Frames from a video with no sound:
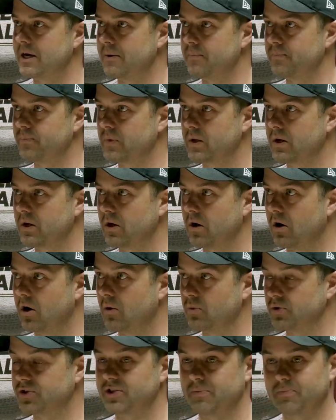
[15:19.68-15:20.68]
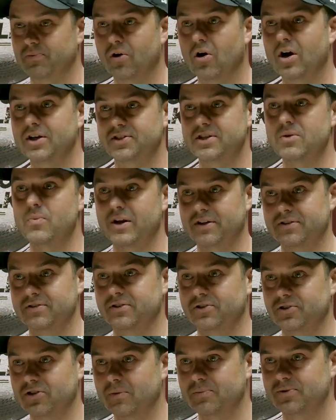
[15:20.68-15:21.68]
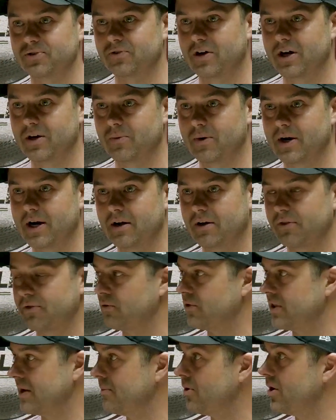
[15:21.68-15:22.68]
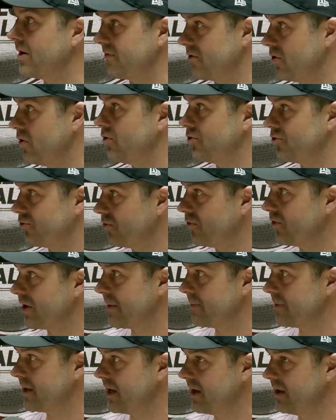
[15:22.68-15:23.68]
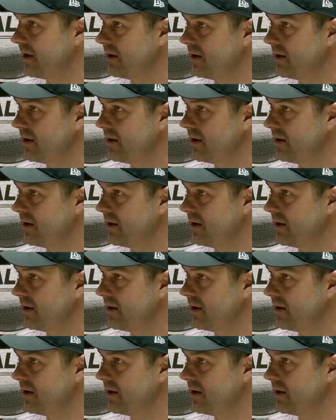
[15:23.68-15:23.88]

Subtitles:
I was surprised he went to the top straight away. I thought they might have gone short up